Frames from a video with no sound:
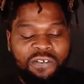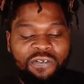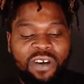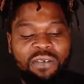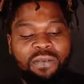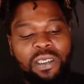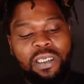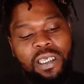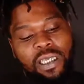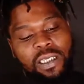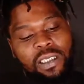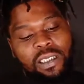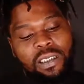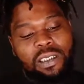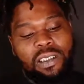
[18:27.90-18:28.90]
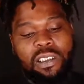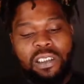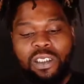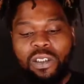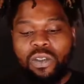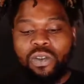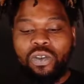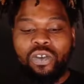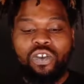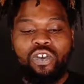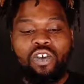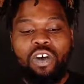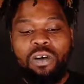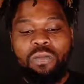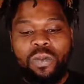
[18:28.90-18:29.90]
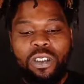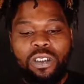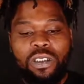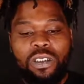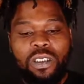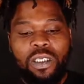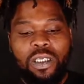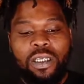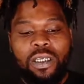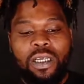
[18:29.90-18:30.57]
Favorite candies, Skittles or Starburst?